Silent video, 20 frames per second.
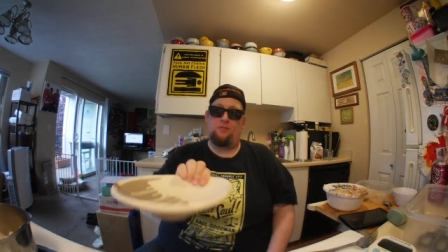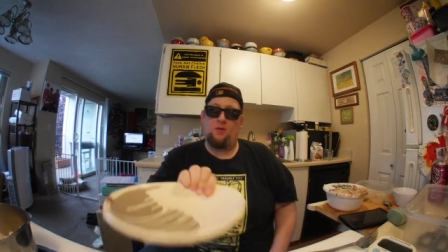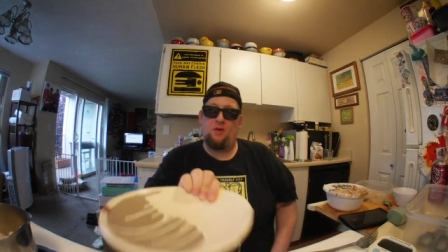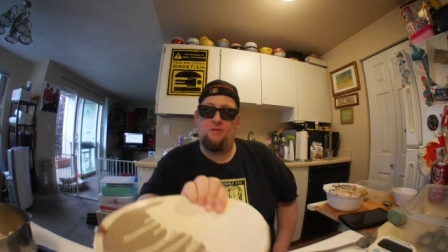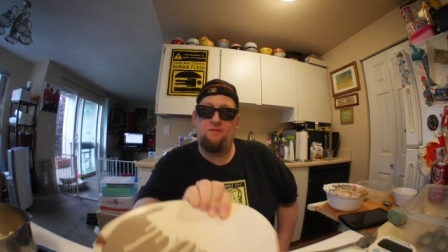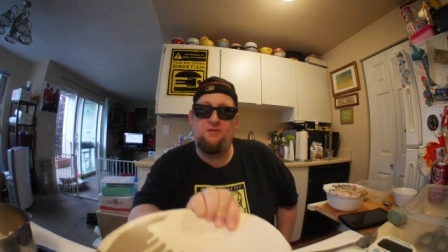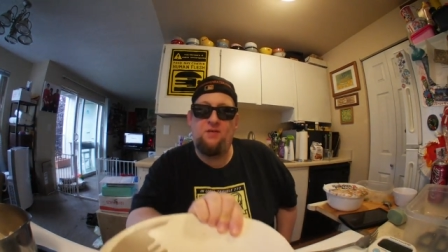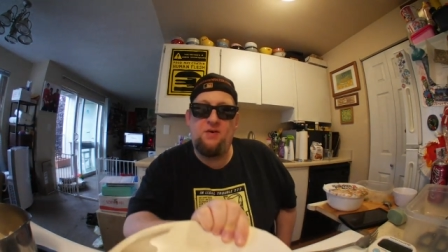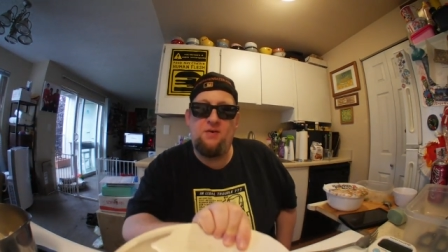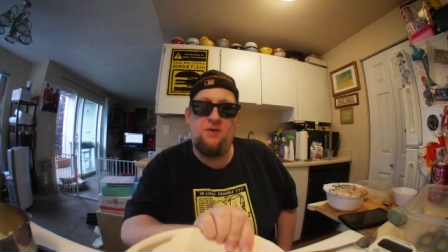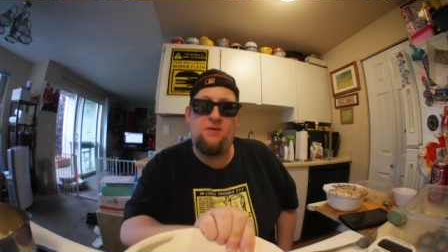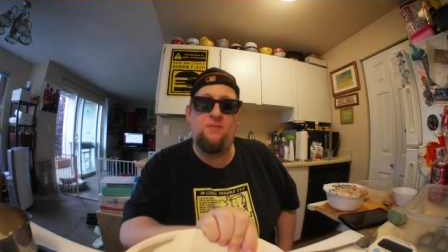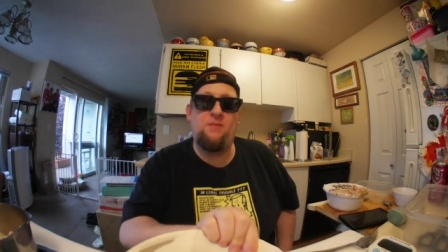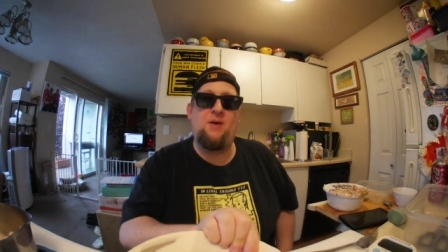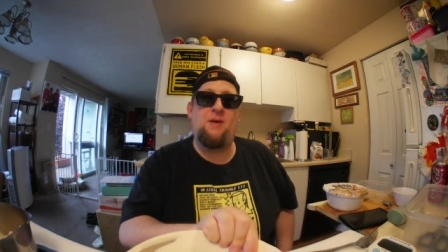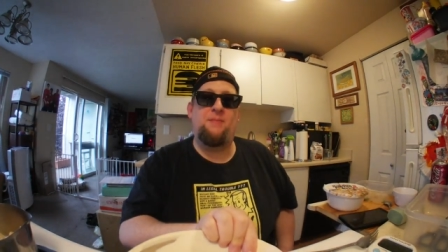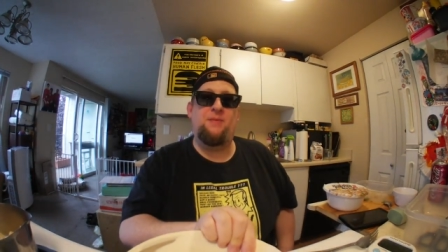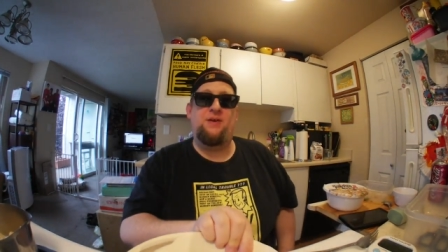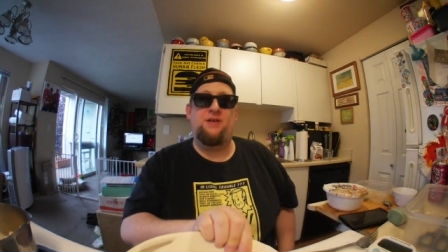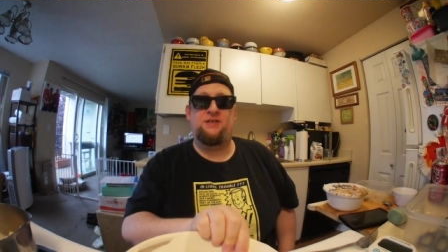Very
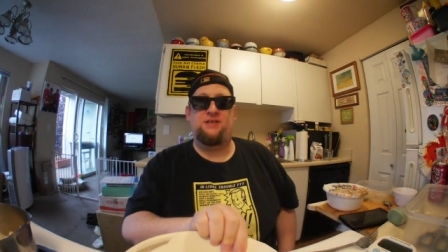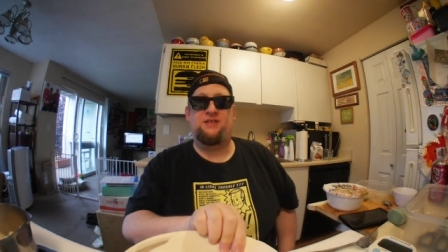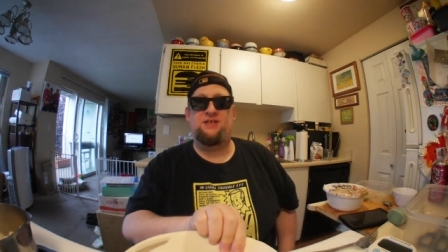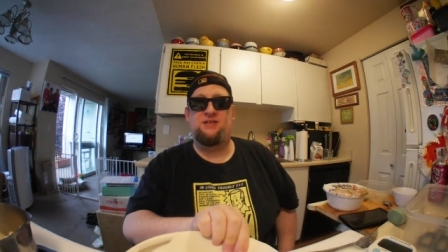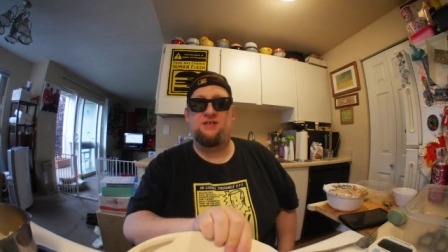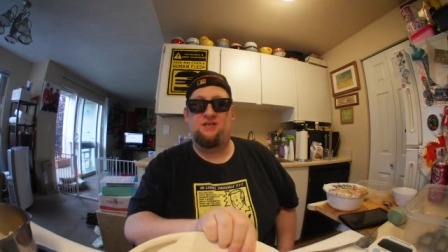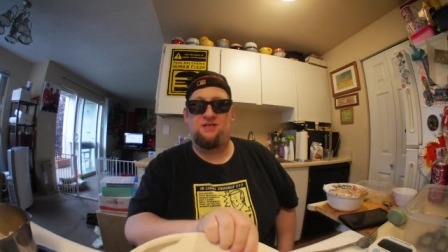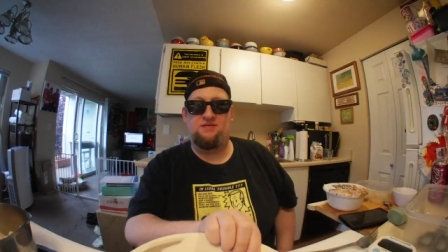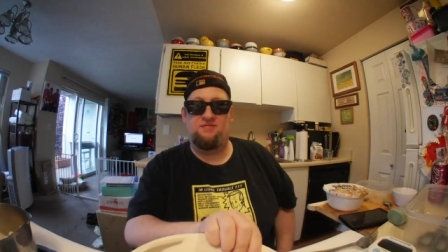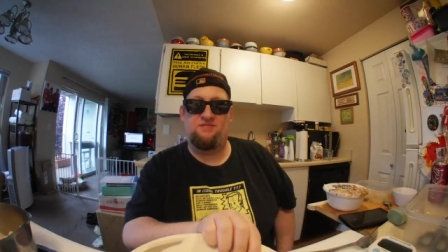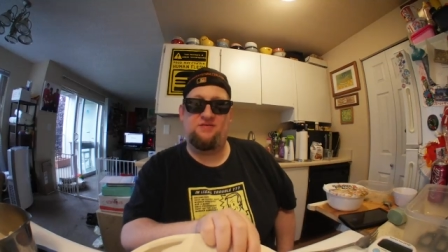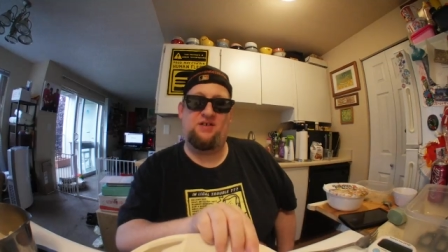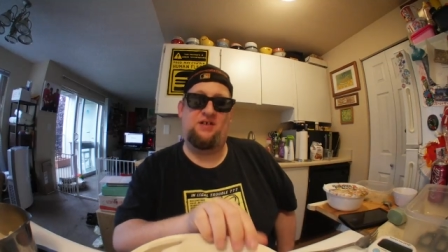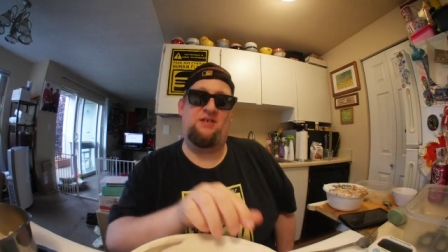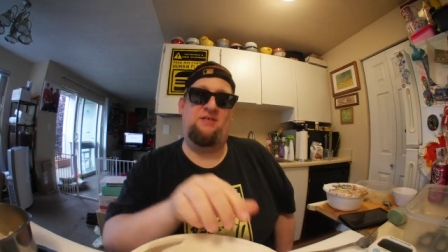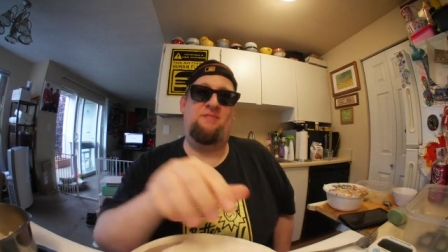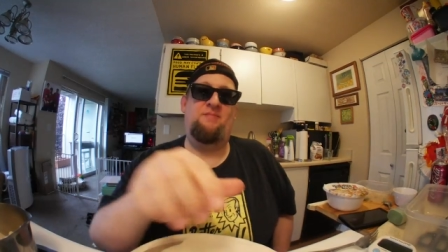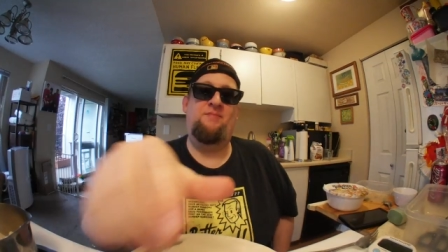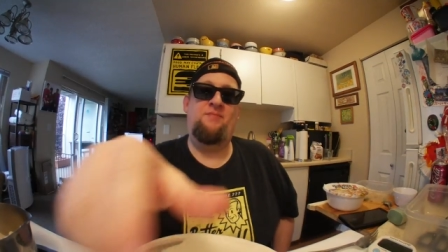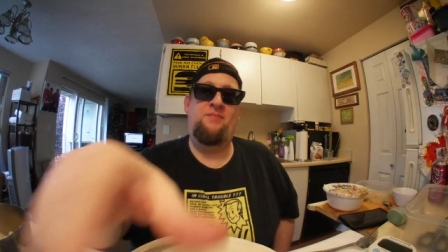reminiscent of, like,